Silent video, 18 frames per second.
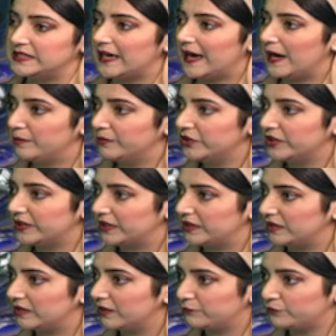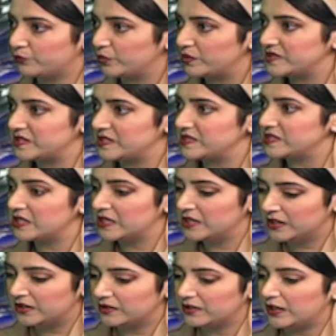gambling, of course, is
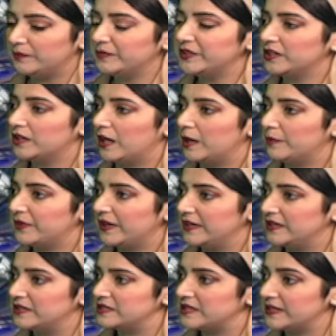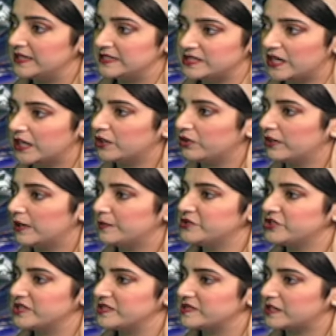coming up, and
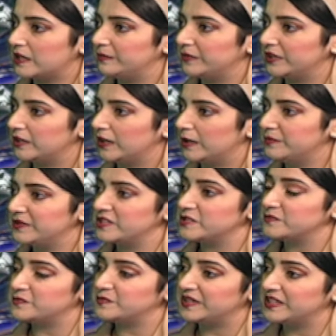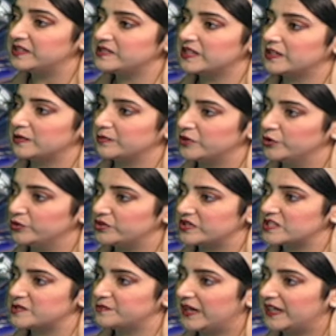anti-corruption is coming up, and it's being taken
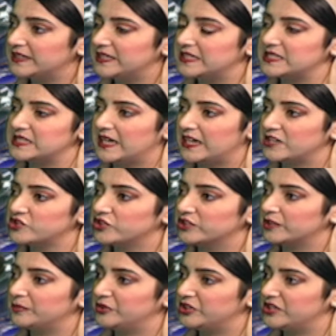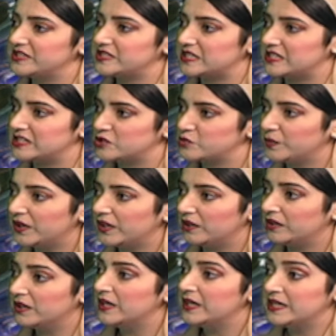notice by the international community as
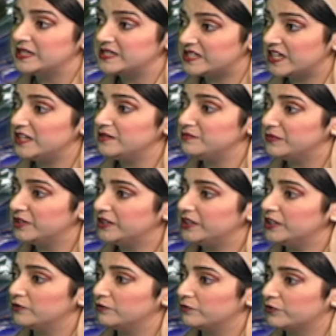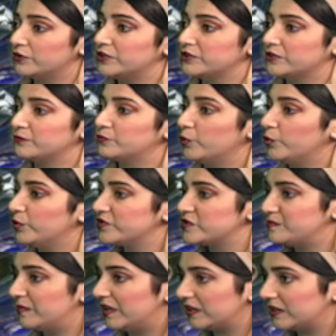well. 10 million worth of gold
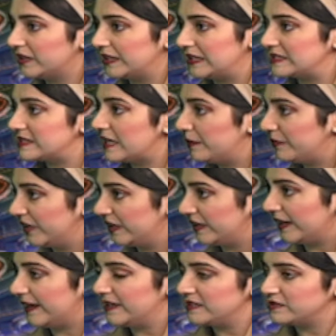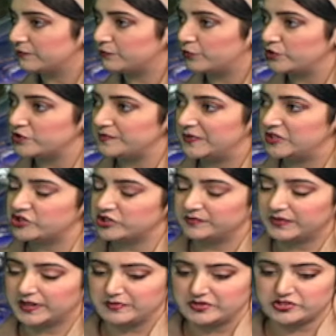smuggling is happening, as of course mentioned
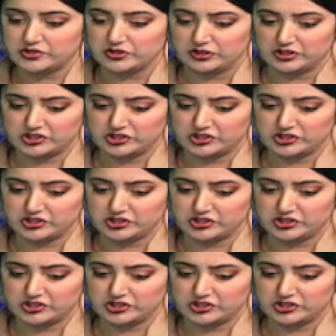by Mr.